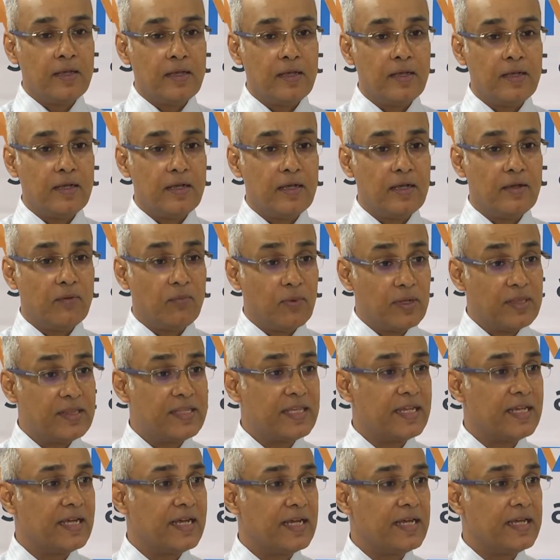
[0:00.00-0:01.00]
Uh, one
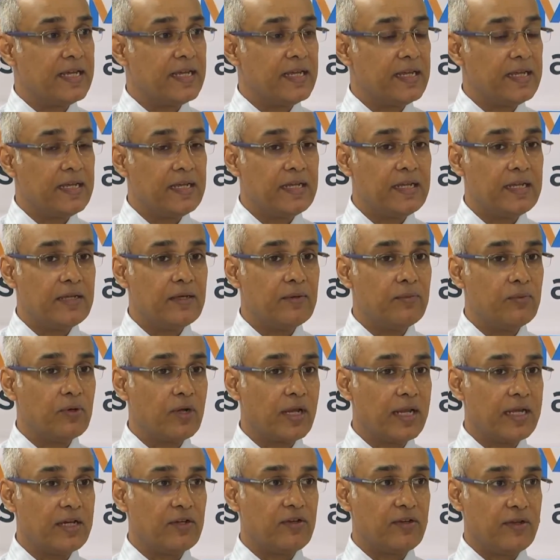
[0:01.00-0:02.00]
thing I
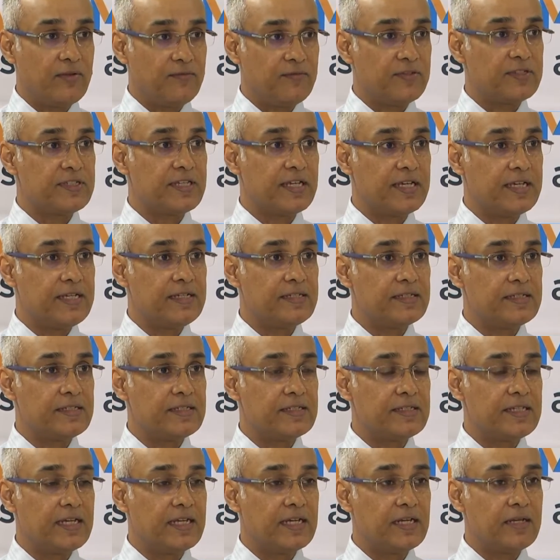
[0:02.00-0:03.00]
would like to emphasize
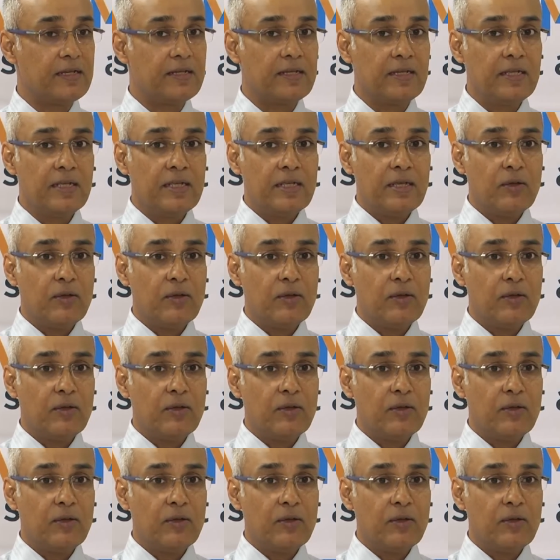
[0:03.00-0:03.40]
is that